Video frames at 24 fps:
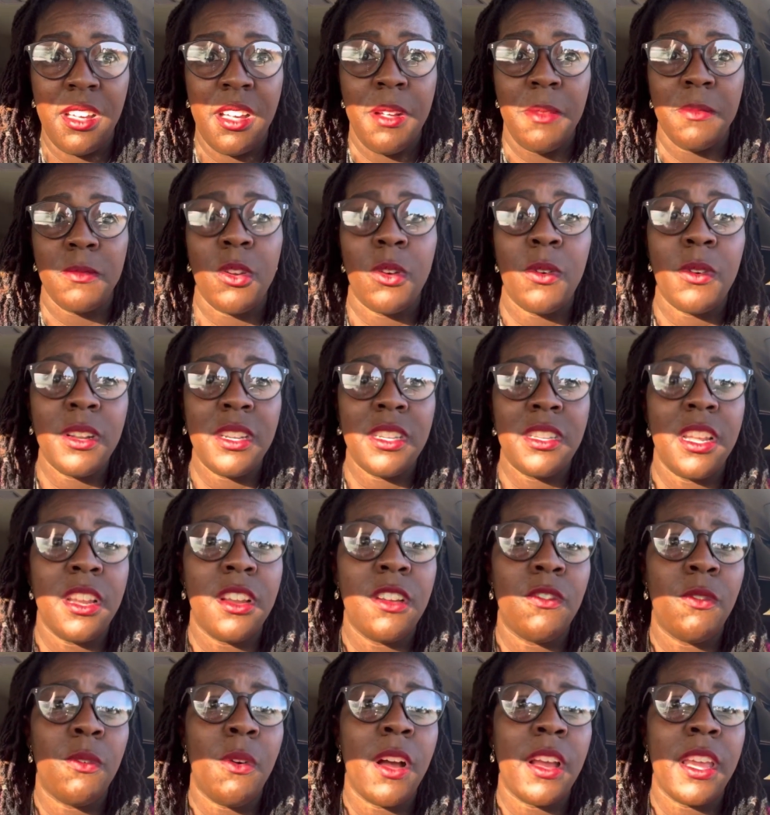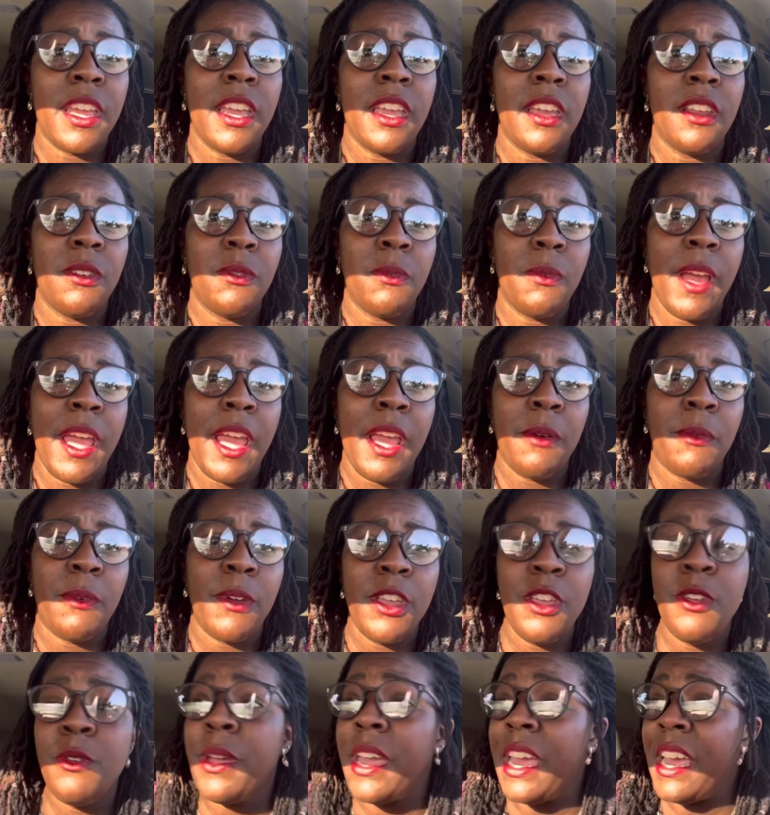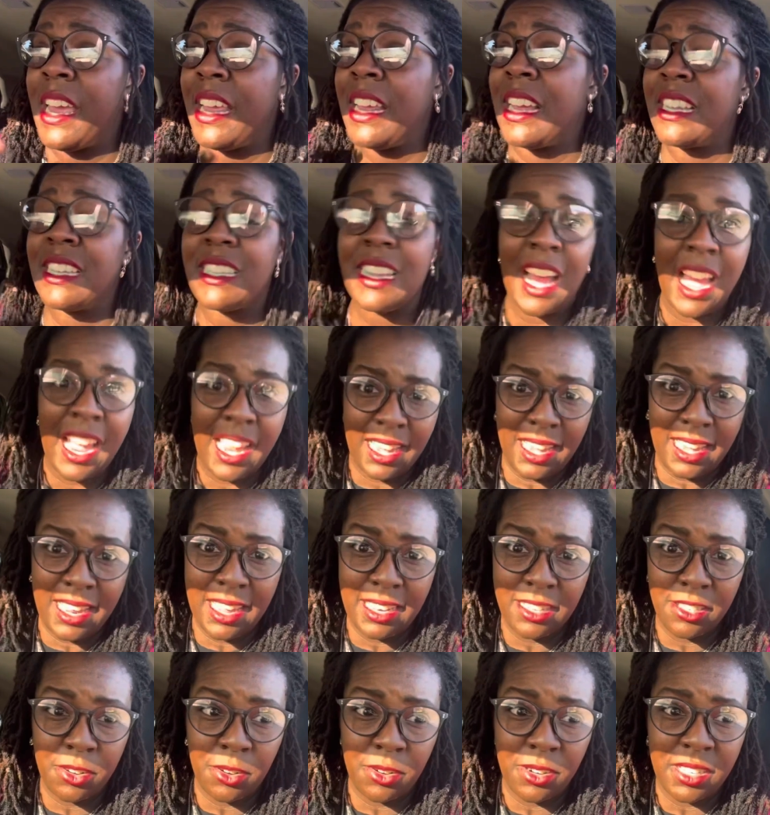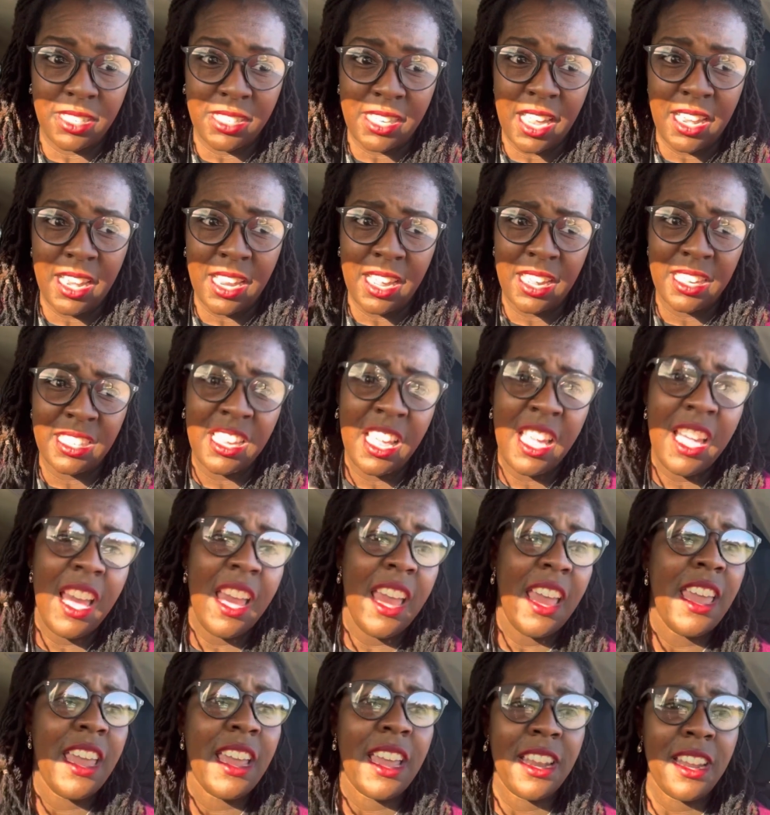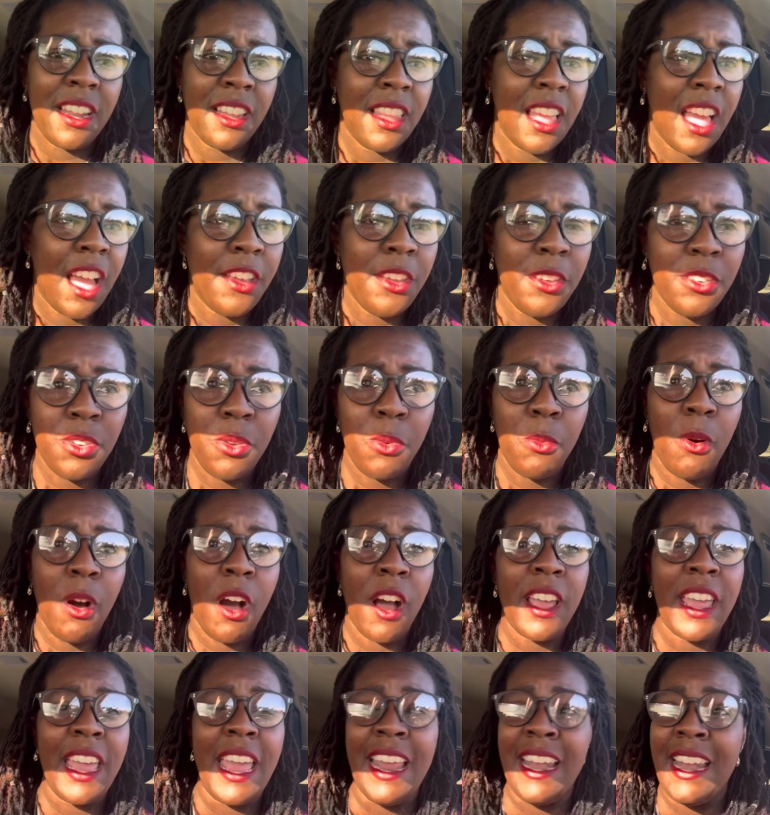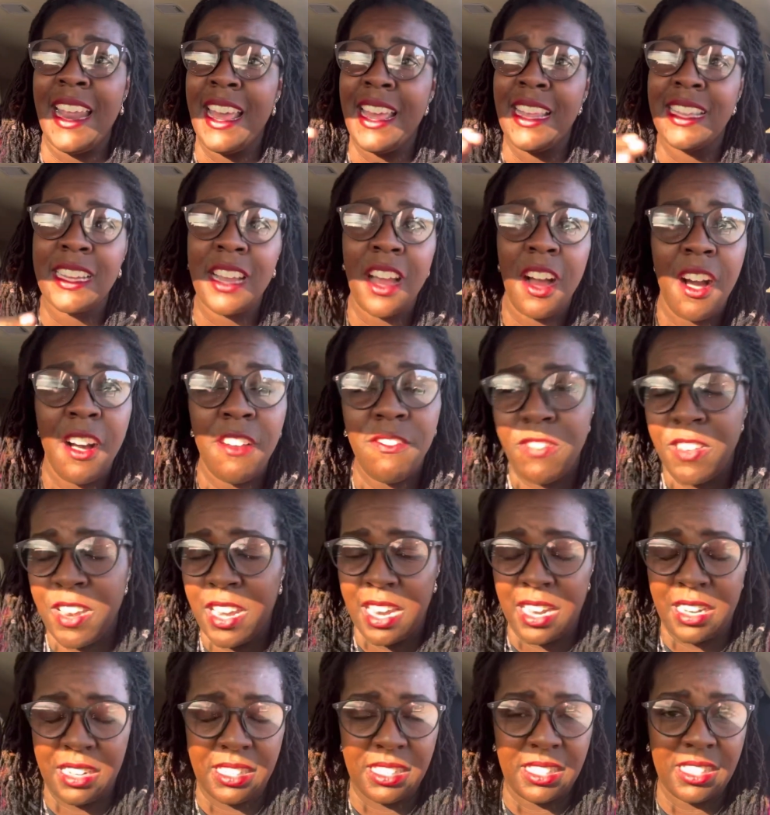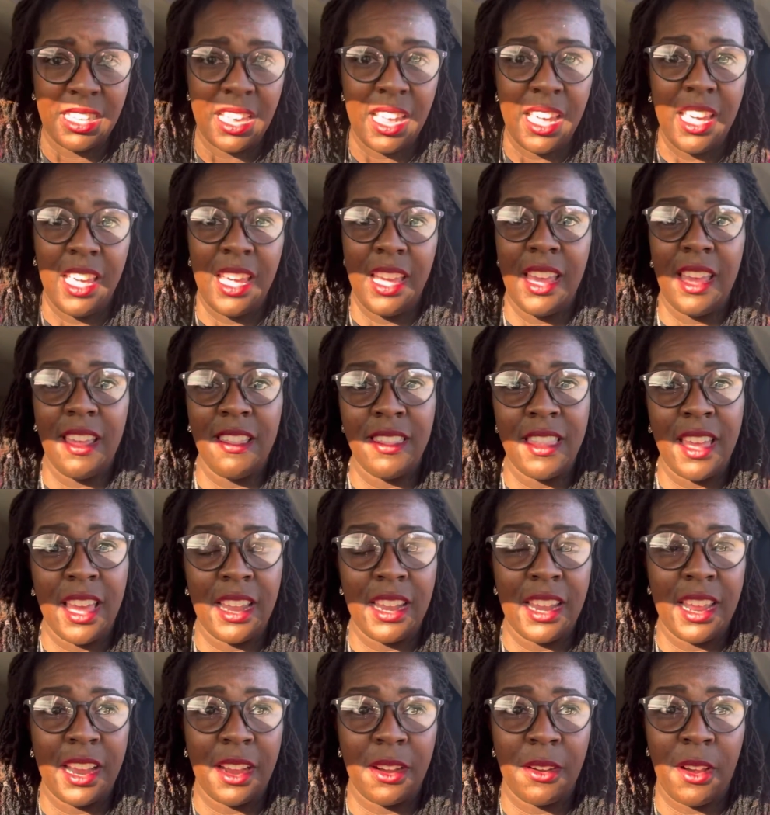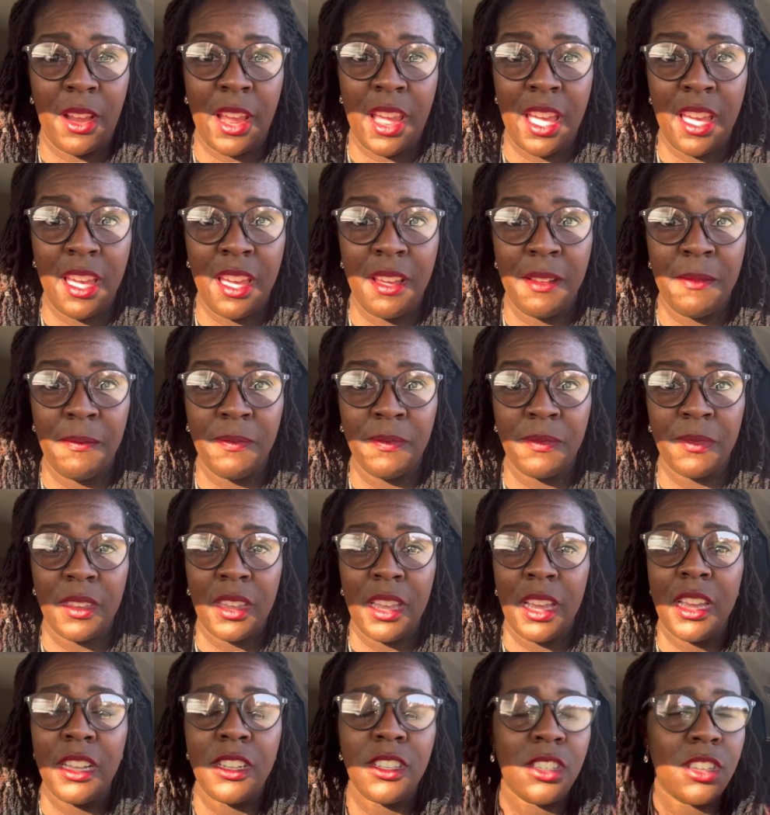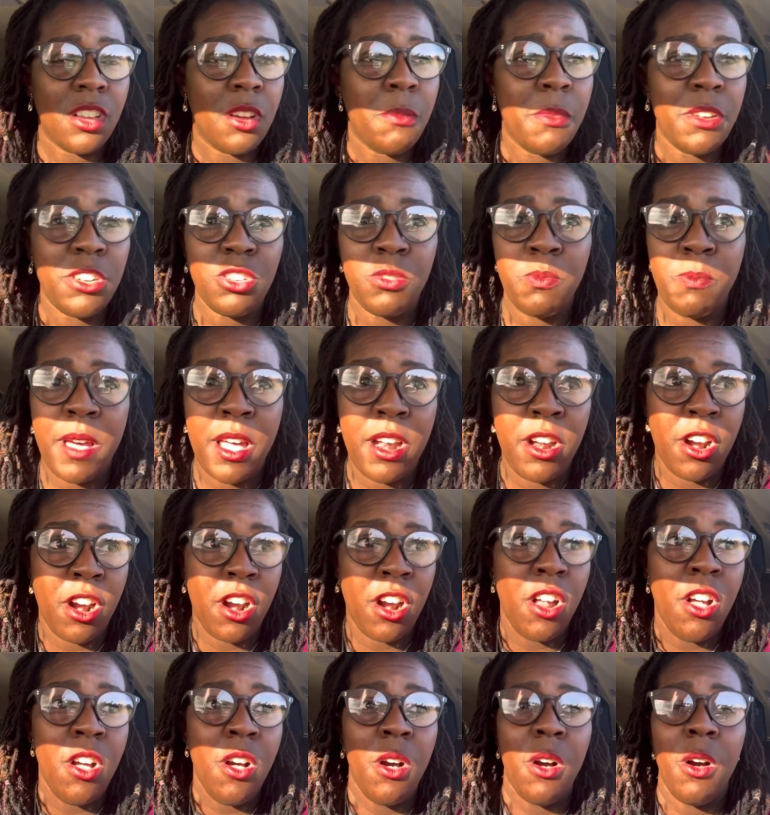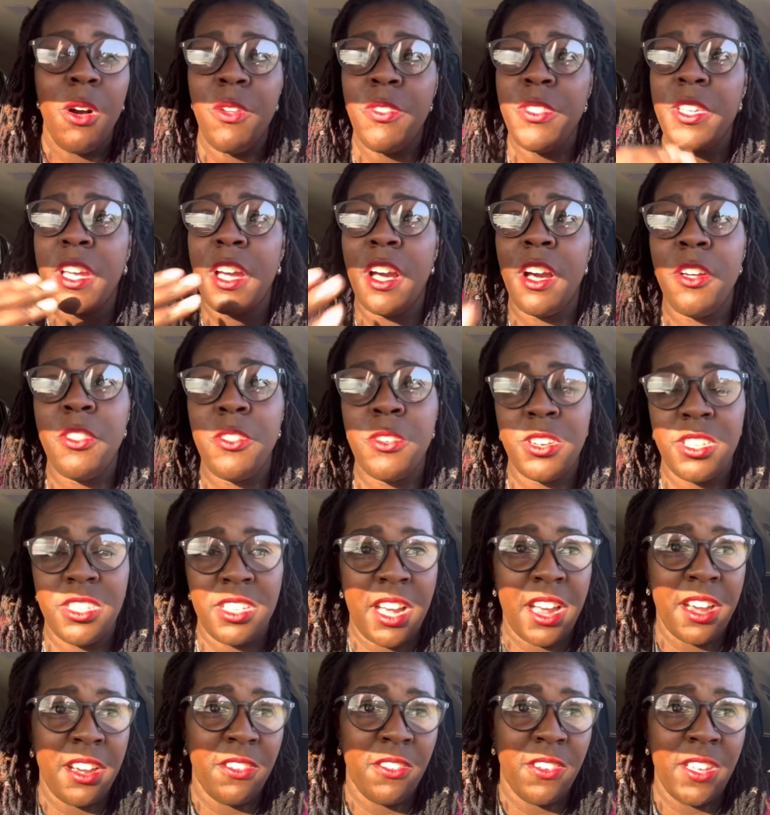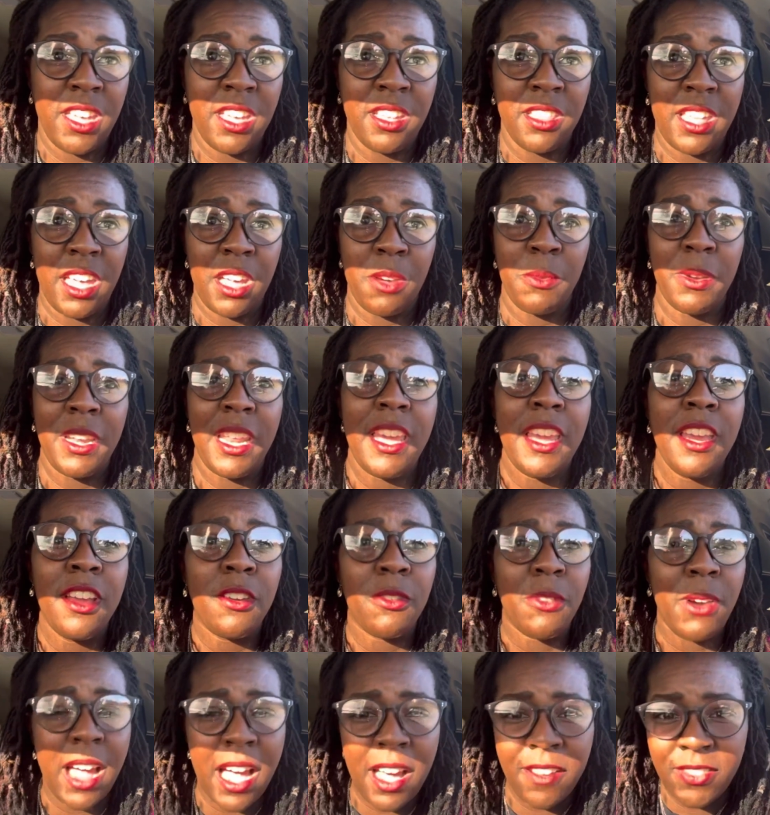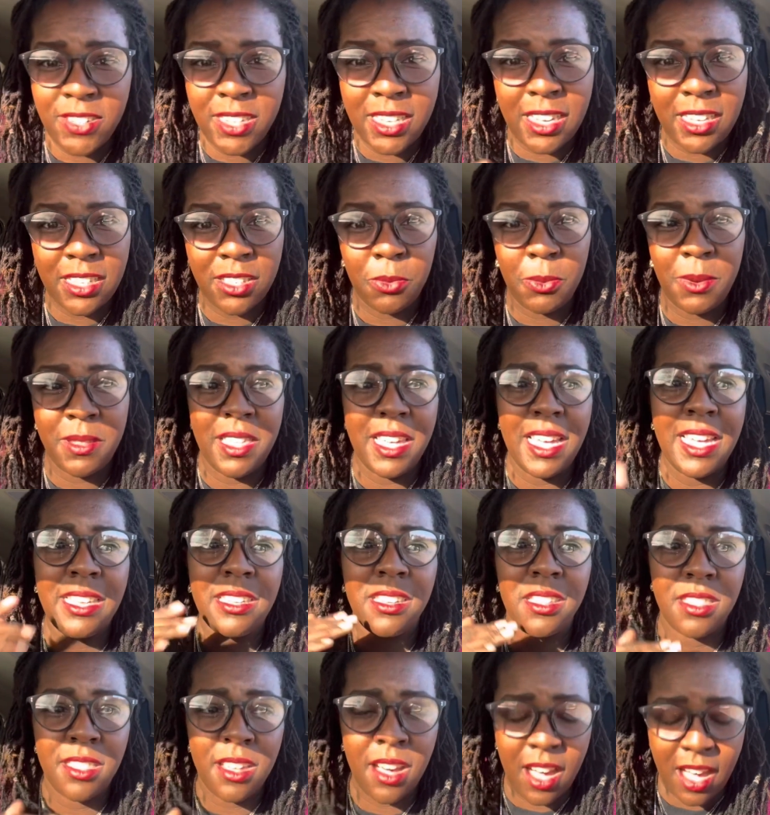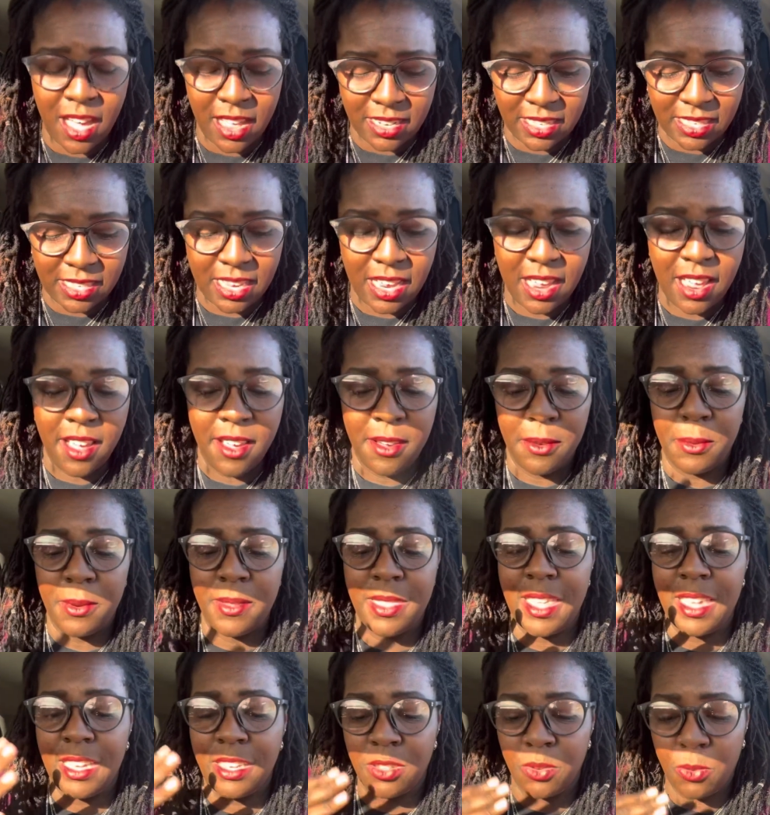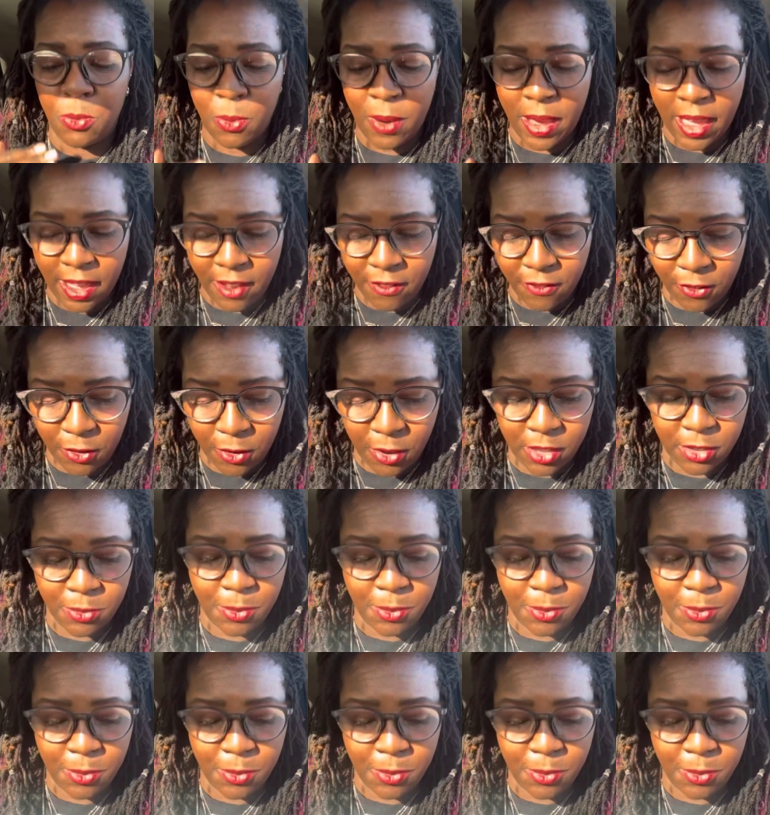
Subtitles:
Or instead of walking in a way where you get anxiety in certain settings, He can allow you to walk in His confidence in that area. It's so much better on the other side of healing when He grafts us with His thoughts, with His way for us,